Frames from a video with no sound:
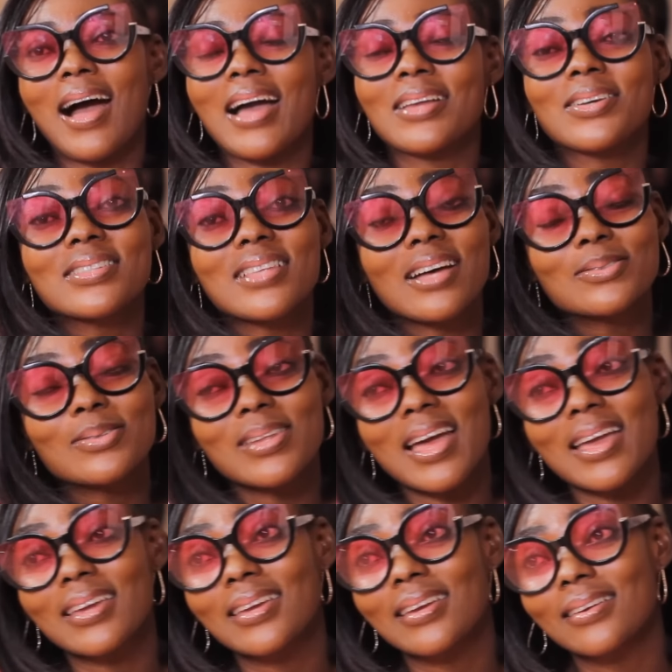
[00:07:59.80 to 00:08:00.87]
I just have to
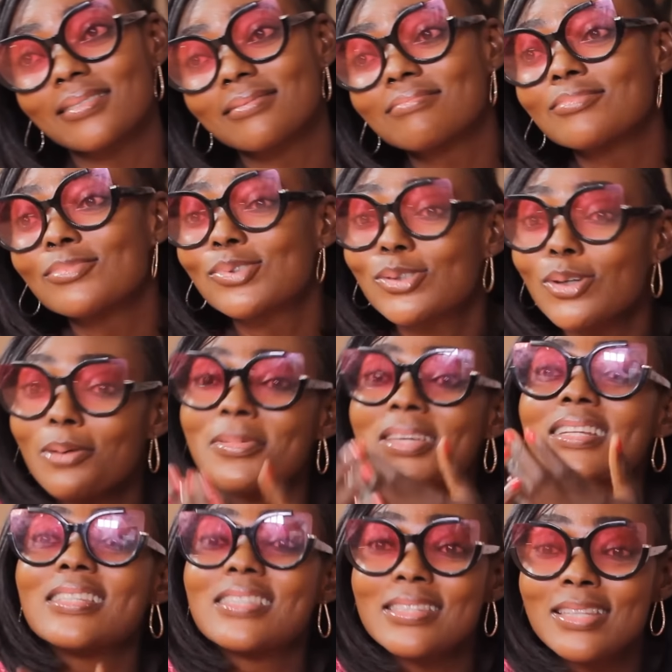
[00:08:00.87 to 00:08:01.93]
like, show
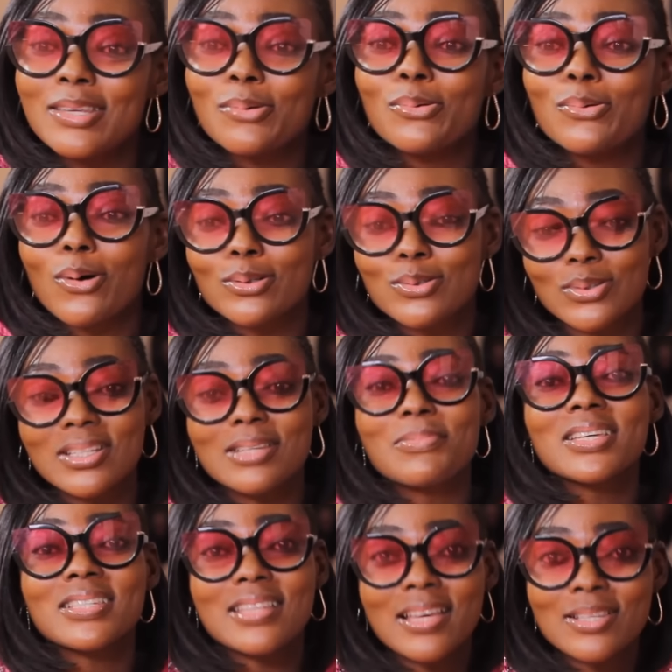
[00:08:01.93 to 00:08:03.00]
me the road to the
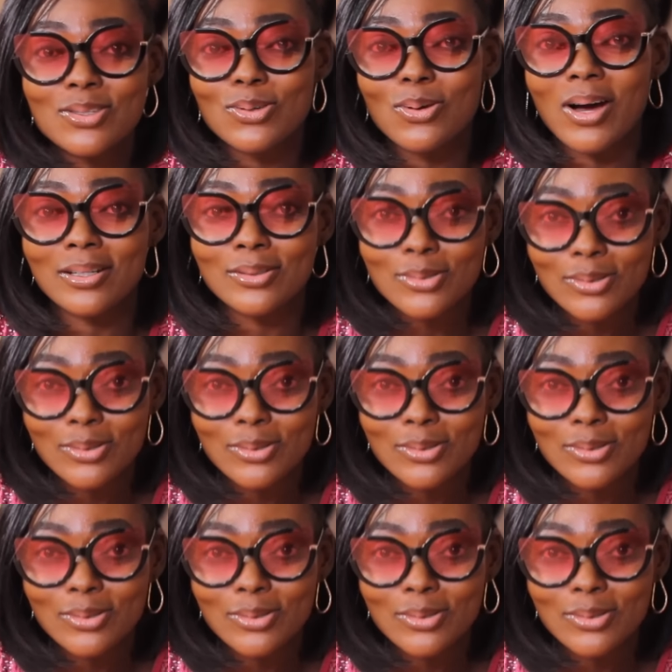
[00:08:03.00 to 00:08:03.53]
business you are